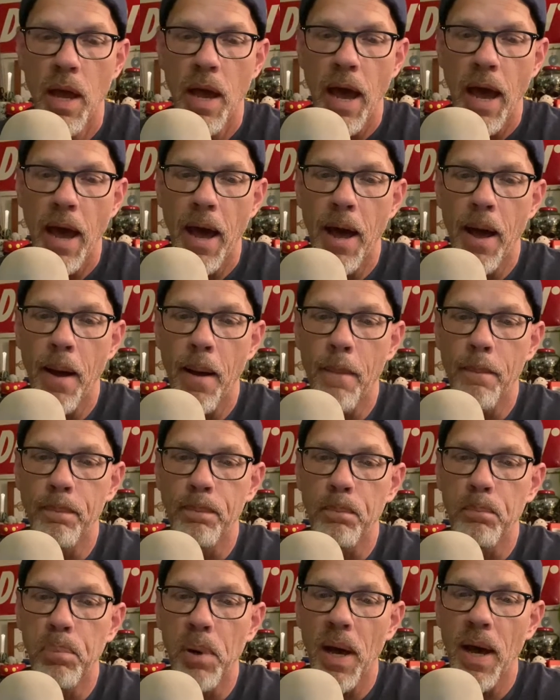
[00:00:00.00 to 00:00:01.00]

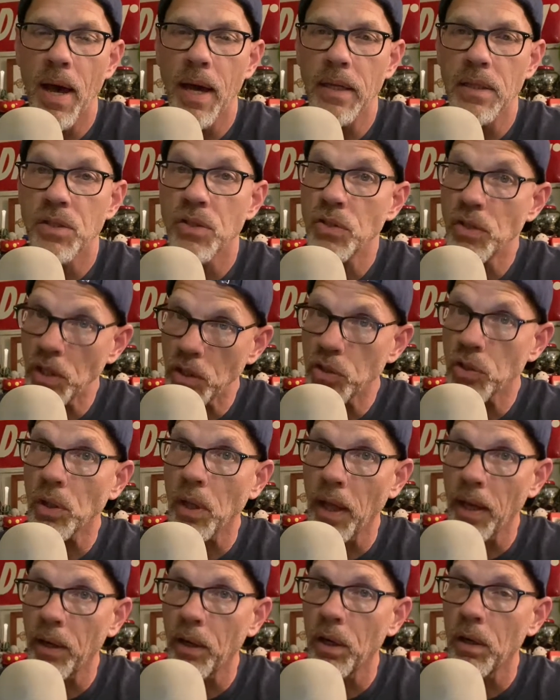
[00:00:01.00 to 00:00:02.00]
Um, but six
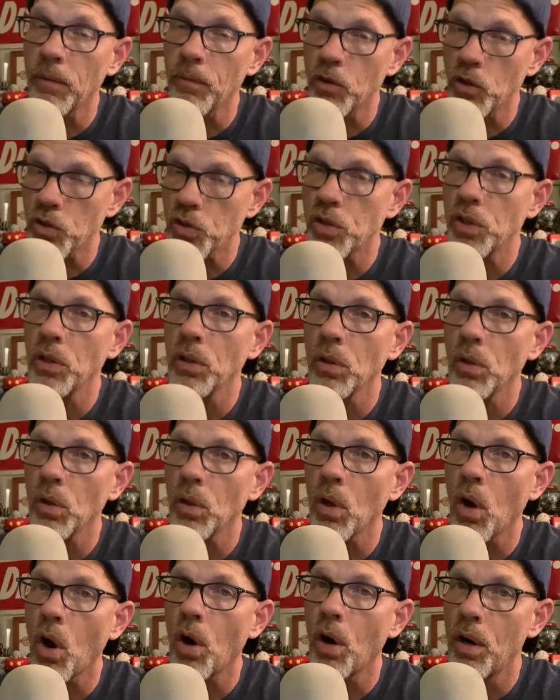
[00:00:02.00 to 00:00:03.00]
letter, there still
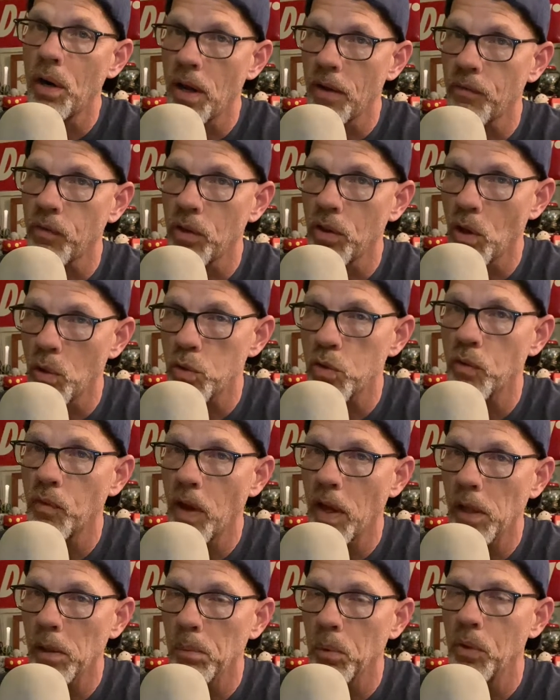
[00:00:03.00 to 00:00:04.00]
are enough of those
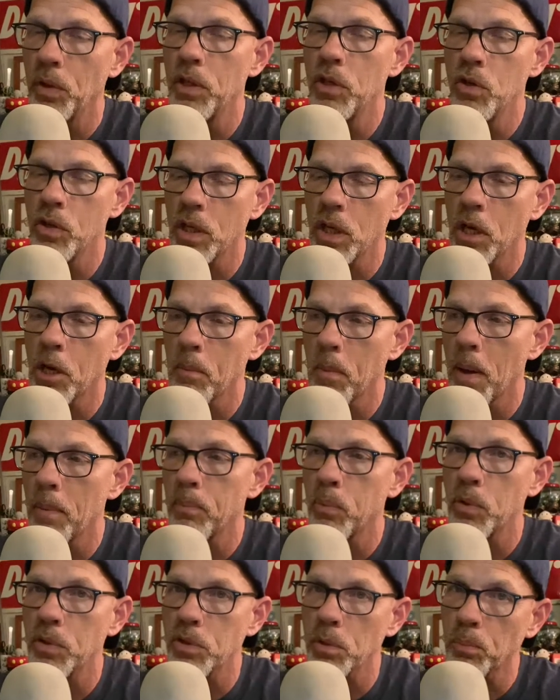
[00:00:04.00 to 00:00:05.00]
available that you can come up
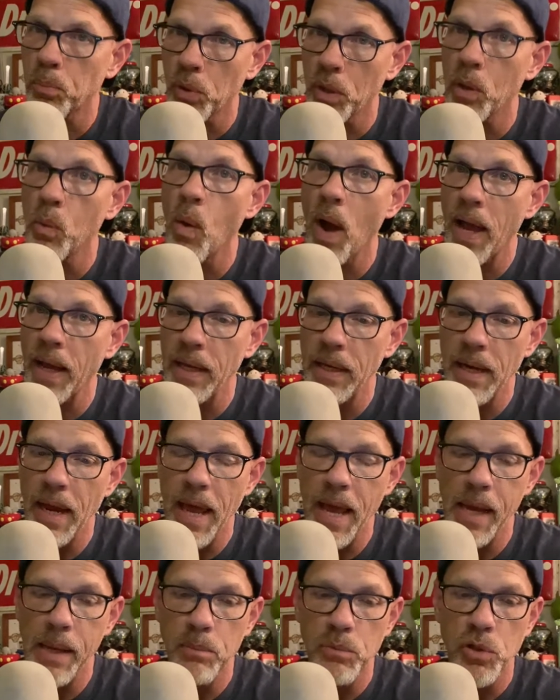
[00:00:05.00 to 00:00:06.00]
with some pretty wacky
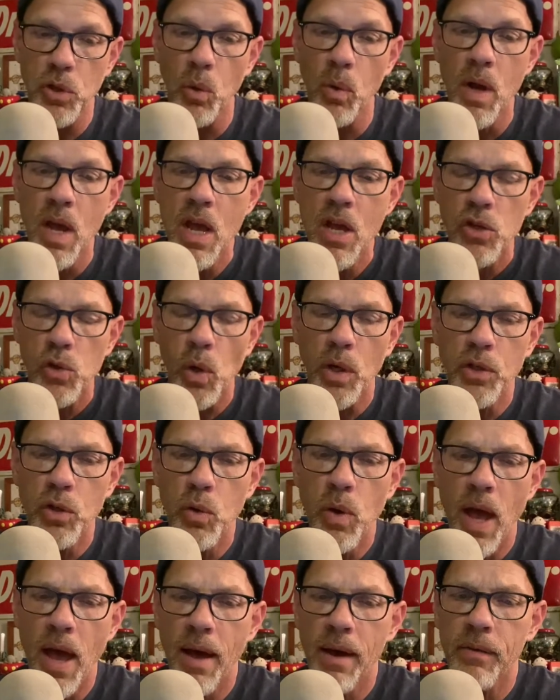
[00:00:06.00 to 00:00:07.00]
names. So so I do
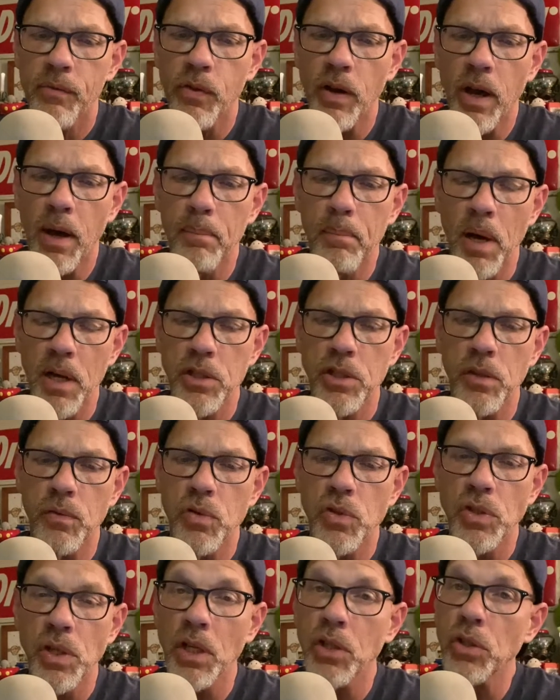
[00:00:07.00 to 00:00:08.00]
have a bunch of
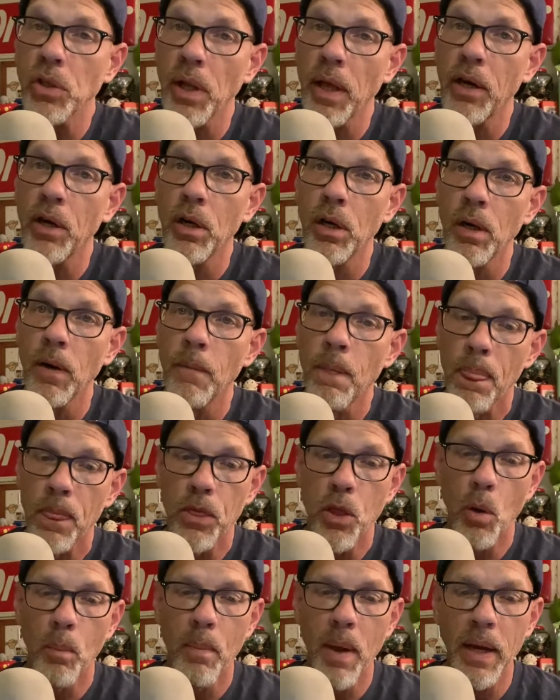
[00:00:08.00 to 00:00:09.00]
six letter
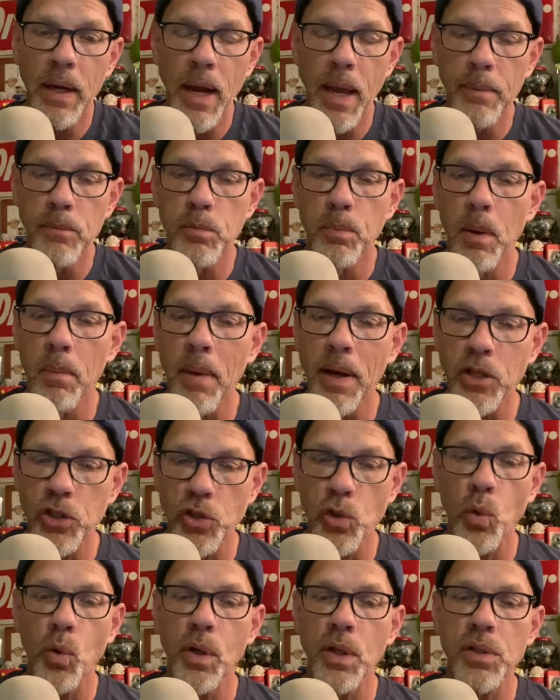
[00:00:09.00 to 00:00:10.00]
domain names, but my
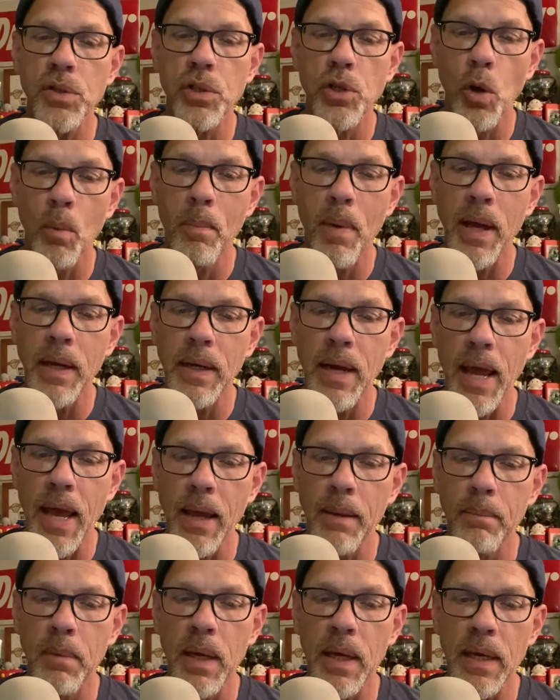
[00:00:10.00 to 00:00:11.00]
shortest domain
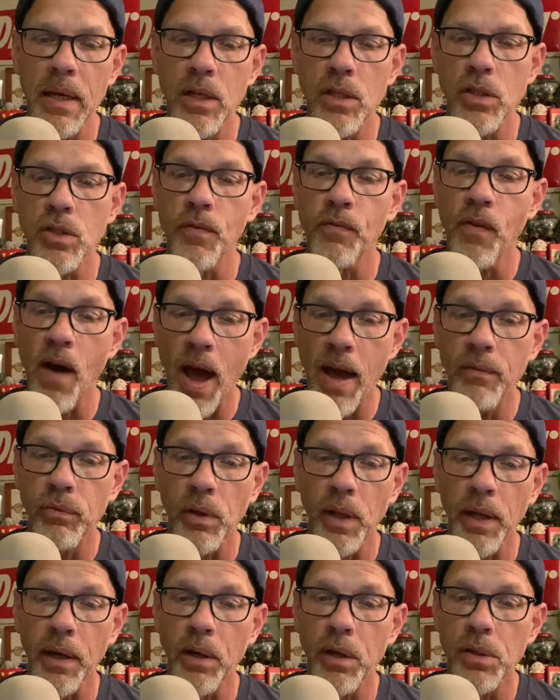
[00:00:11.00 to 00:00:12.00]
name is five
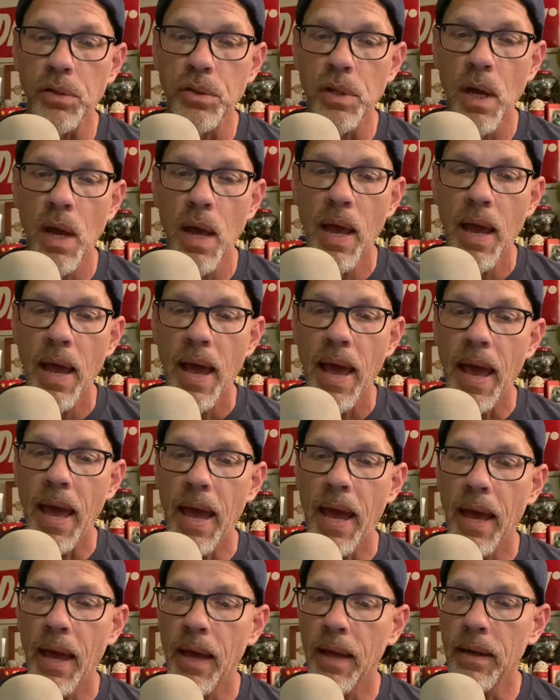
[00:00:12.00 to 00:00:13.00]
letters,
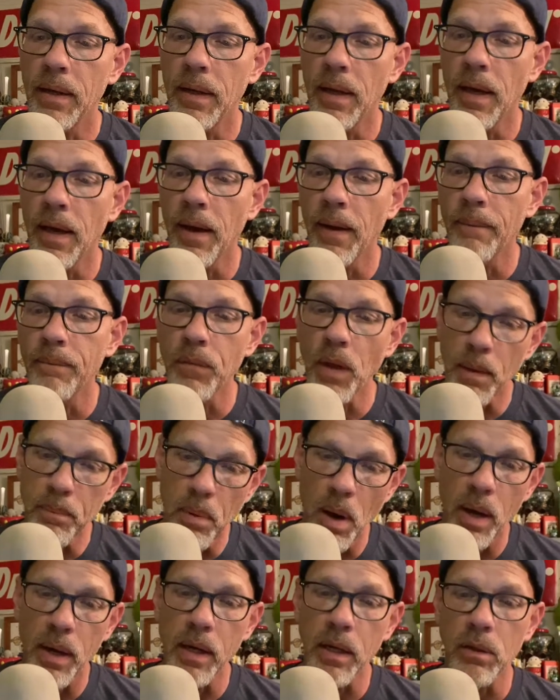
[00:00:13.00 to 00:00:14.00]
and uh, I
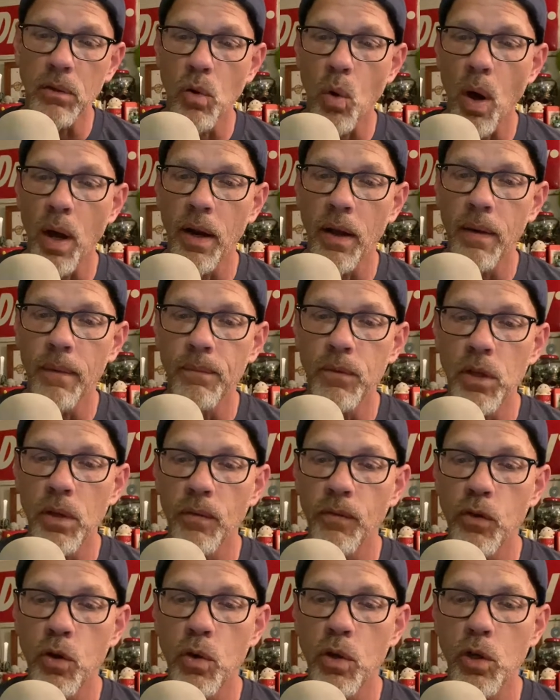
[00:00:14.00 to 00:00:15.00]
bought it quite a
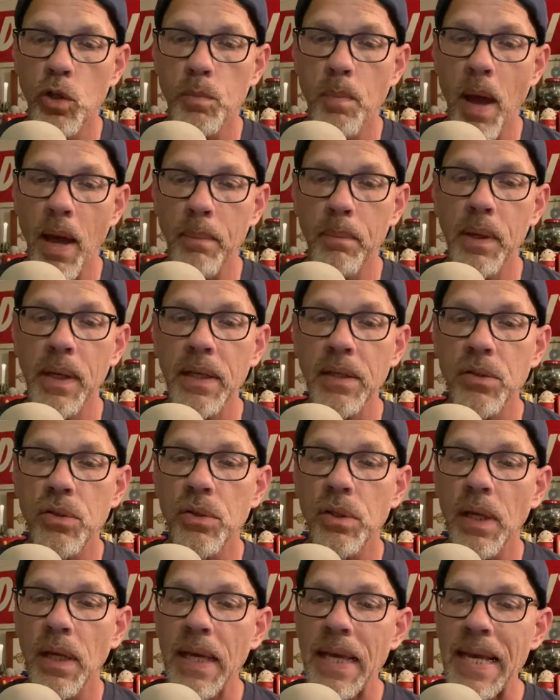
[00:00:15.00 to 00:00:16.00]
few years back. But
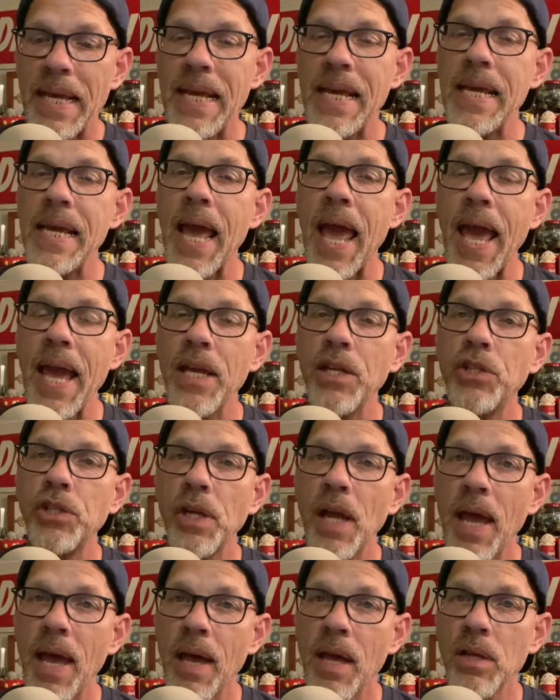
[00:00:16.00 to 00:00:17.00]
it's
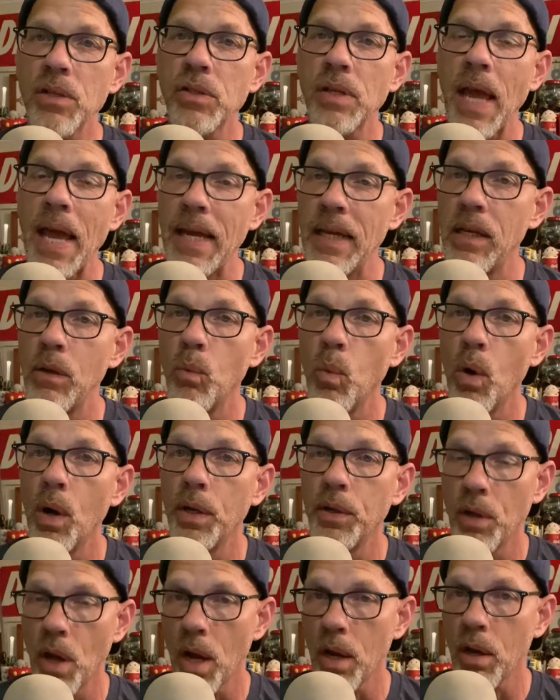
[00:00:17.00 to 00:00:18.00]

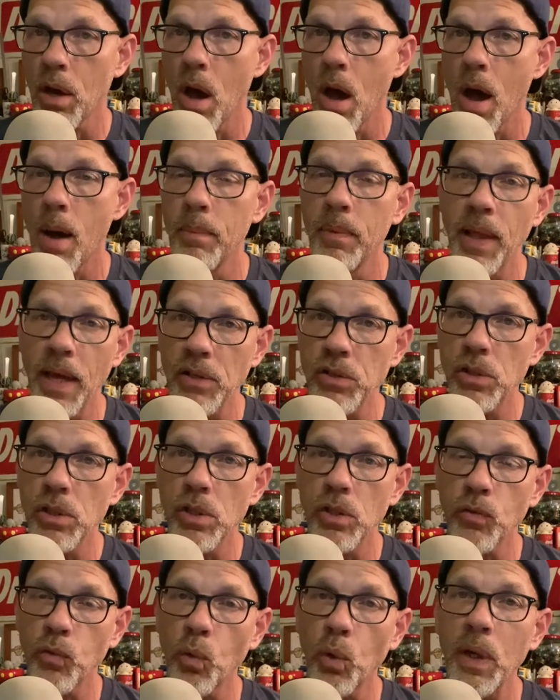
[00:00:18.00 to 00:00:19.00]
ehs81.com, and that's
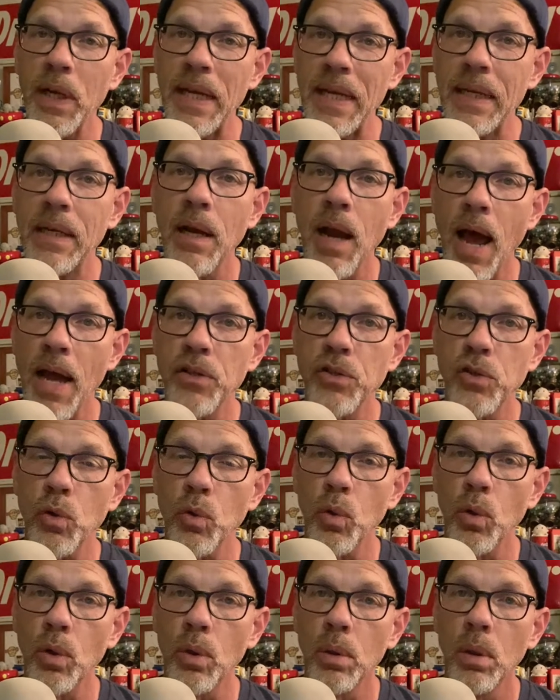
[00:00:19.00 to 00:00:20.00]
just for Enid High
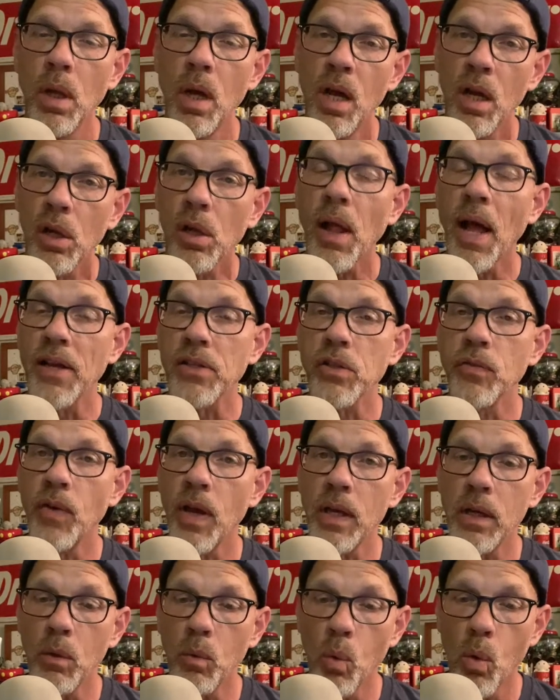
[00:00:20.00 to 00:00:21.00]
School class of
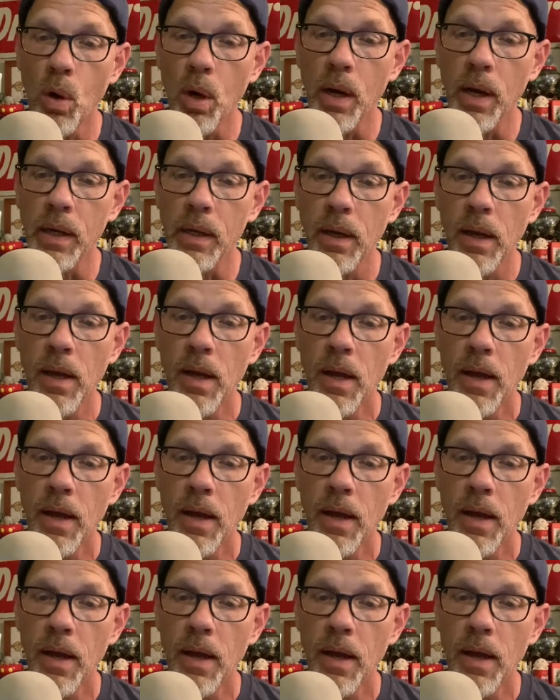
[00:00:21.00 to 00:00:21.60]
81.